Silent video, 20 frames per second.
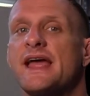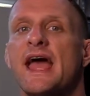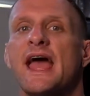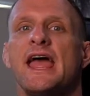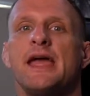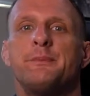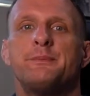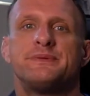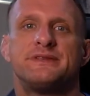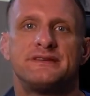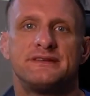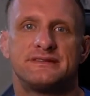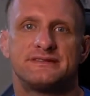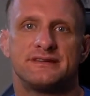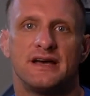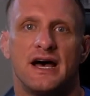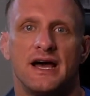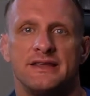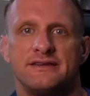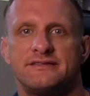Ape
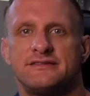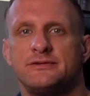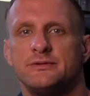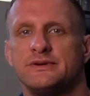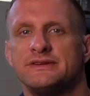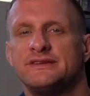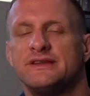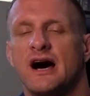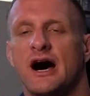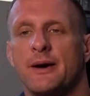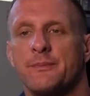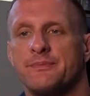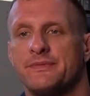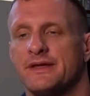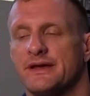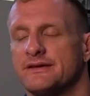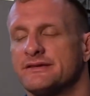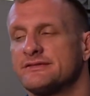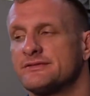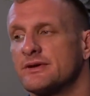decides to adopt
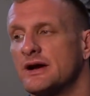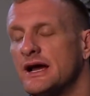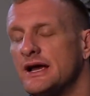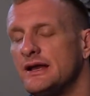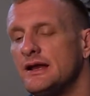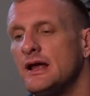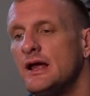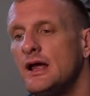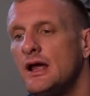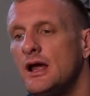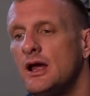this, right?